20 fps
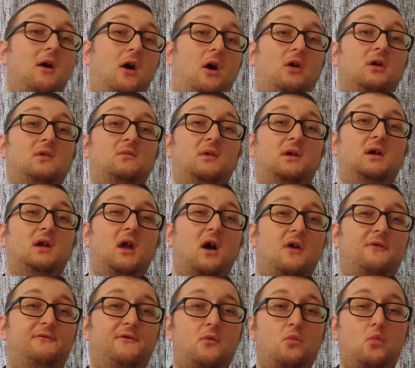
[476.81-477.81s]
only really
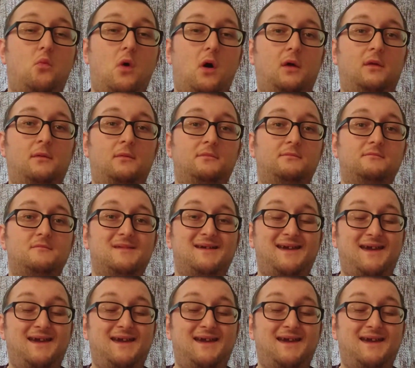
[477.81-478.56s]
offer one